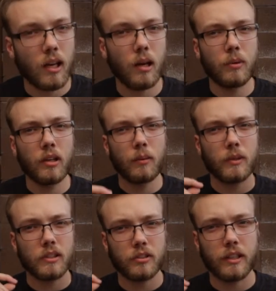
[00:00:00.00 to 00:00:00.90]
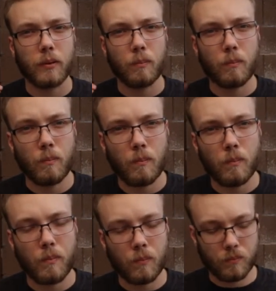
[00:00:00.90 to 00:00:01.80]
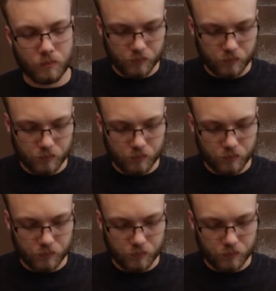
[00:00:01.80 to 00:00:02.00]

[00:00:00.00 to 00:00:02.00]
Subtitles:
I'll put it up on screen. My whole life